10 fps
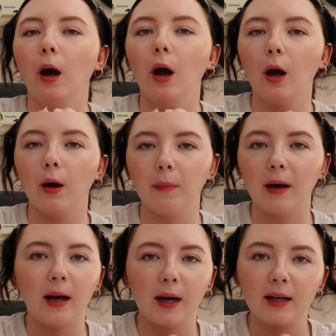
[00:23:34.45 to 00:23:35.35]
And
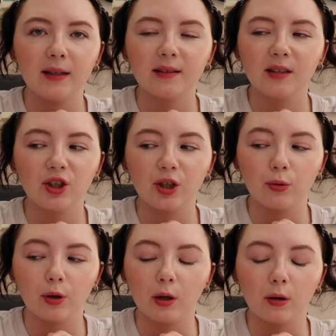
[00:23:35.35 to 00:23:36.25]
it's literally all
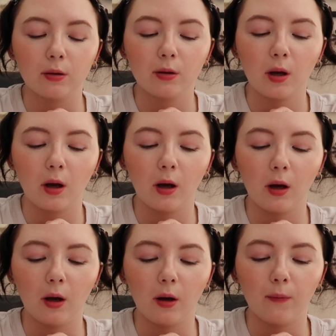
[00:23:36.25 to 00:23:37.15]
good.
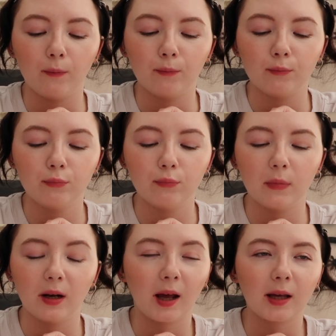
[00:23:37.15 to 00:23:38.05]

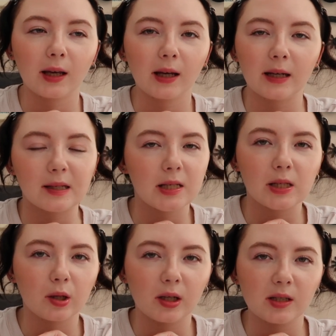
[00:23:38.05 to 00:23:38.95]
Like
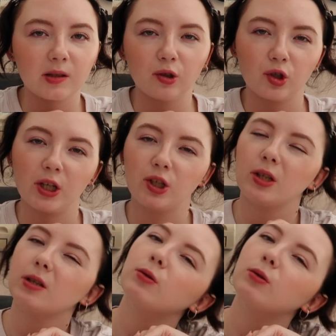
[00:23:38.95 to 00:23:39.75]
it's not changed at